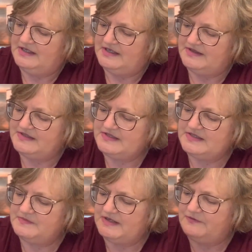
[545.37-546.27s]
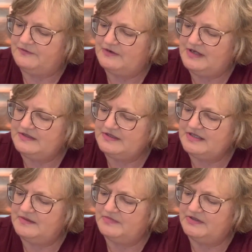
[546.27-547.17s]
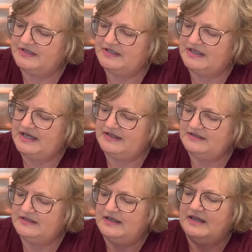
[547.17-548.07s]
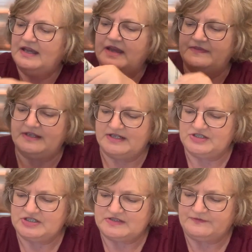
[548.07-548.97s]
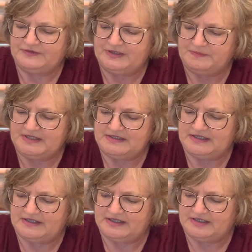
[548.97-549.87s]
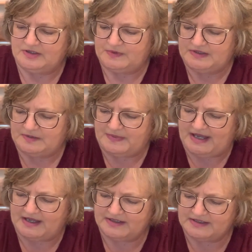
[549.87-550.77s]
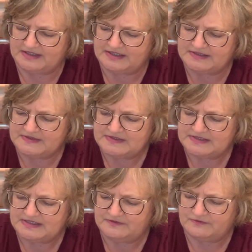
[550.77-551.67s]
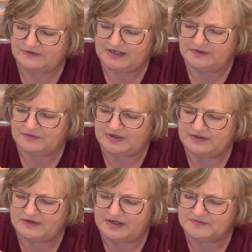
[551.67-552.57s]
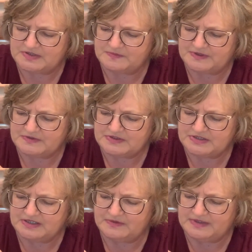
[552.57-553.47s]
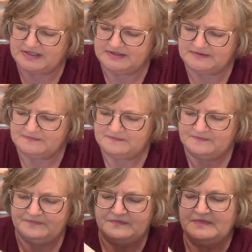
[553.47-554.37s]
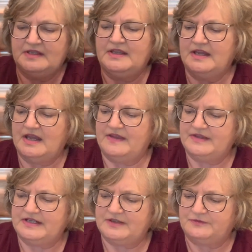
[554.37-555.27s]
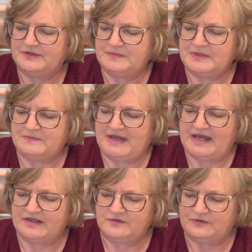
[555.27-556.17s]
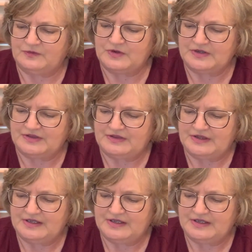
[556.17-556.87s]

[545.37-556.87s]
This is my front I'm looking at, and then I just flip it and I go in the back, and I can see right where I'm supposed to go in, and then I flip it back and forth.